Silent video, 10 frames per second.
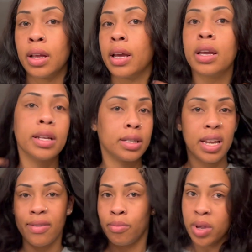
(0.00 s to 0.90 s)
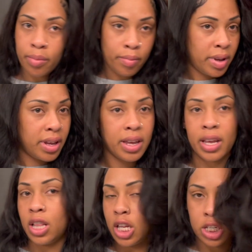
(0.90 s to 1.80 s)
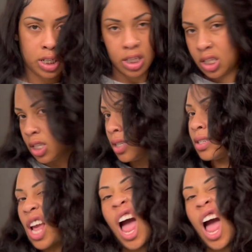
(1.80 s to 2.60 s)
it's giving me big, luscious,